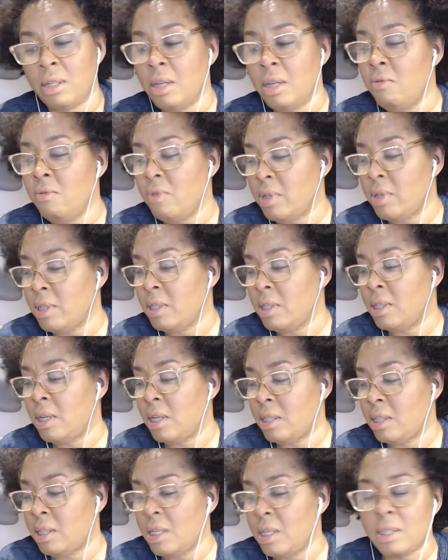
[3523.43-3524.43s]
He really
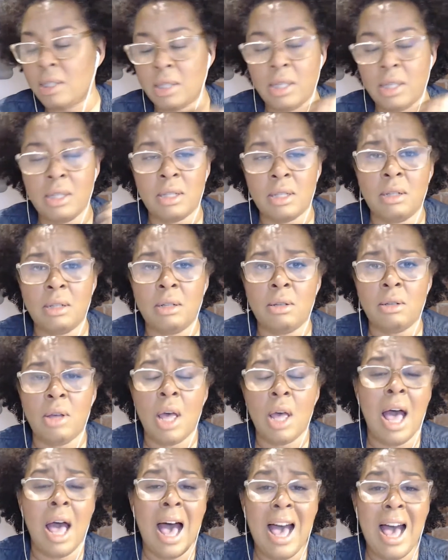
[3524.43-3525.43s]
does. He's a little,
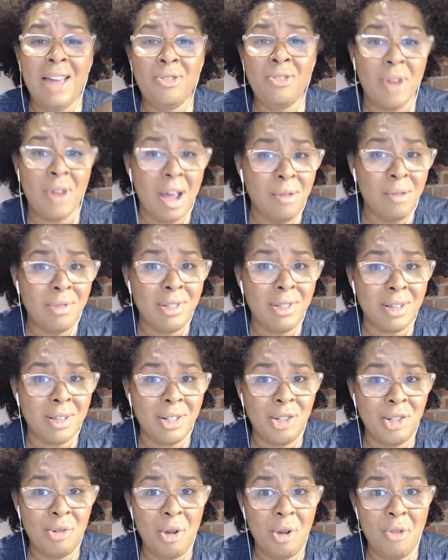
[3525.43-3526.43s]
I thought I was a
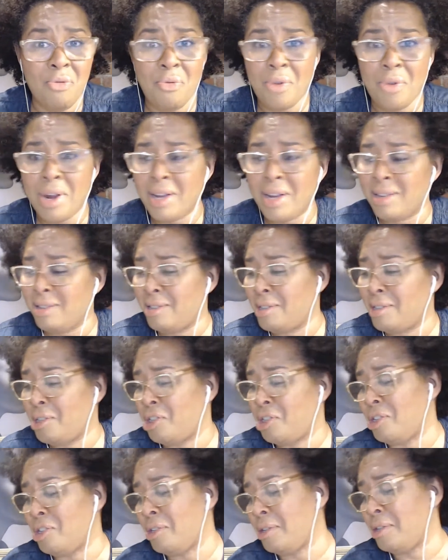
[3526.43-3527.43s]
control freak.
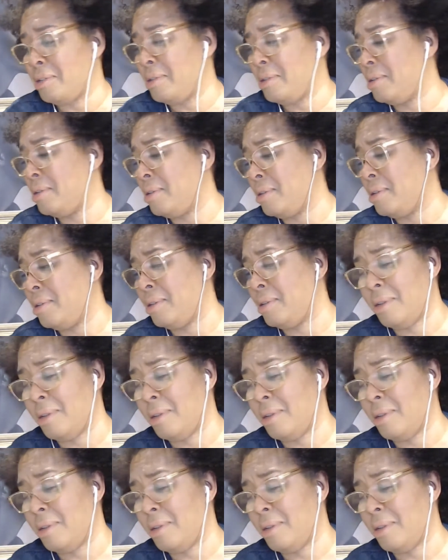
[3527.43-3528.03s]
Shit.